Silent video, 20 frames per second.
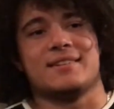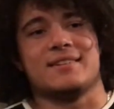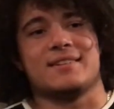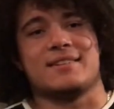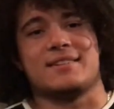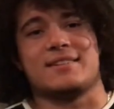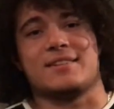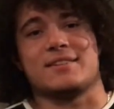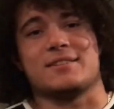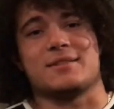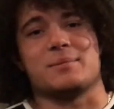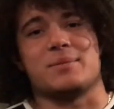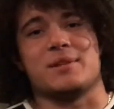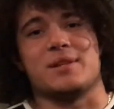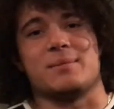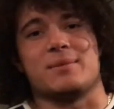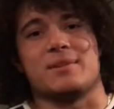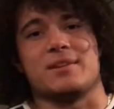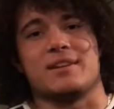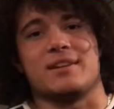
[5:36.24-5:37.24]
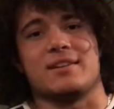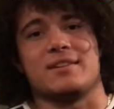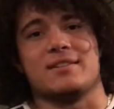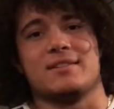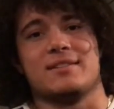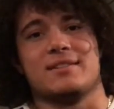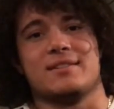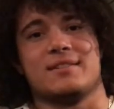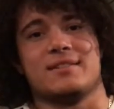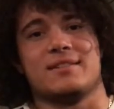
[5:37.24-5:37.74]
sucks that Peep died.
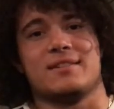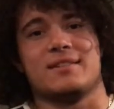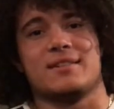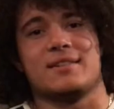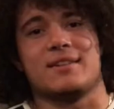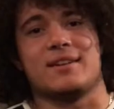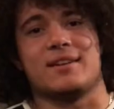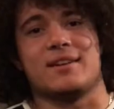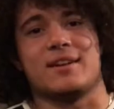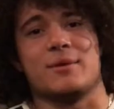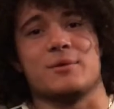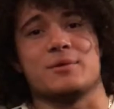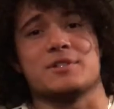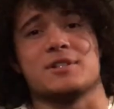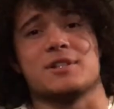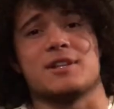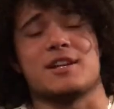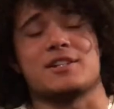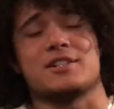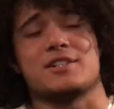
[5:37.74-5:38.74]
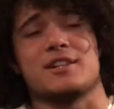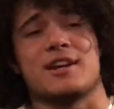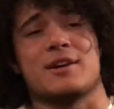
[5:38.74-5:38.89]
I wasn't actually...